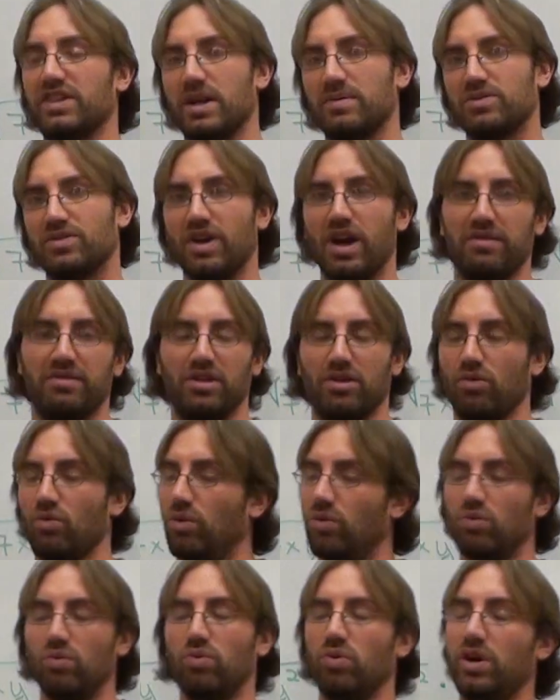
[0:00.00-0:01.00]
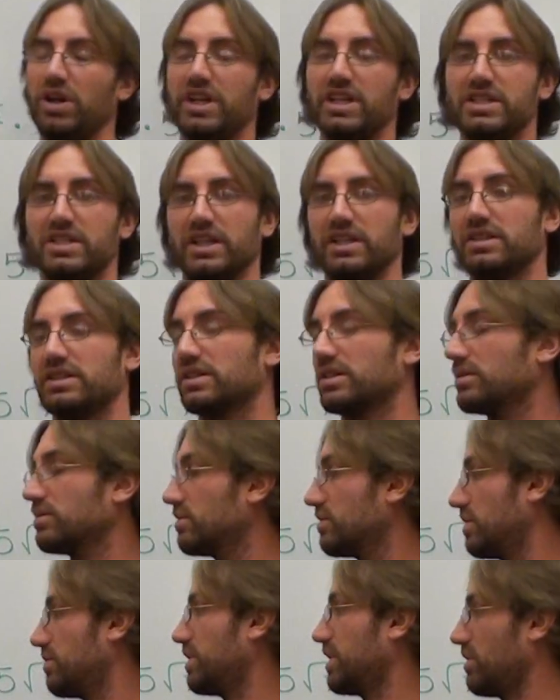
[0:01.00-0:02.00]
times five. I'm like, well, what is it?
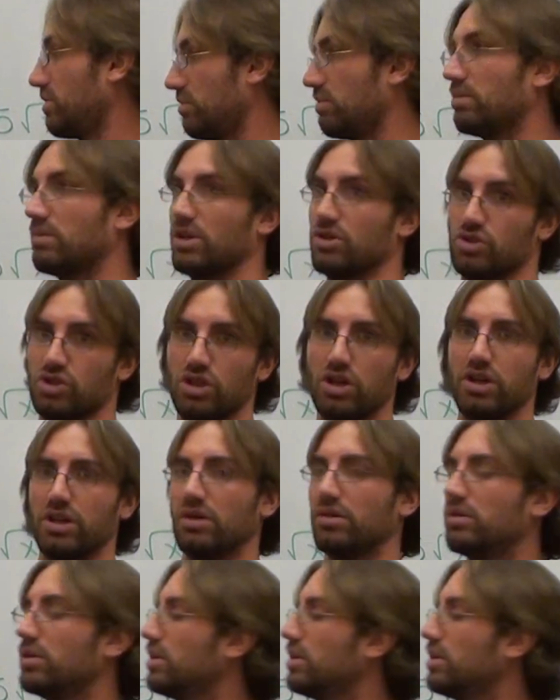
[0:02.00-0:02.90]
I'm like, I'll show you.